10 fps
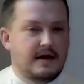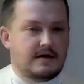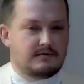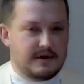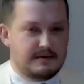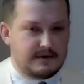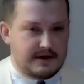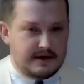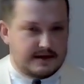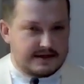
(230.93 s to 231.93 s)
and
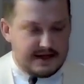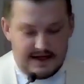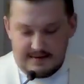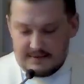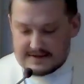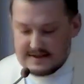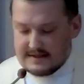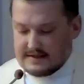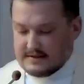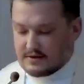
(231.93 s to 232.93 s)
reread the same
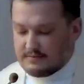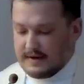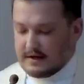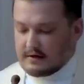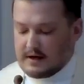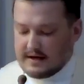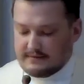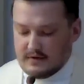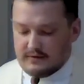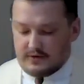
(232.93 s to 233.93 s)
sentence or
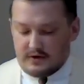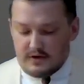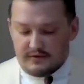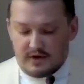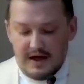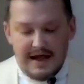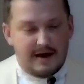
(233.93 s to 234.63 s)
paragraph over and over.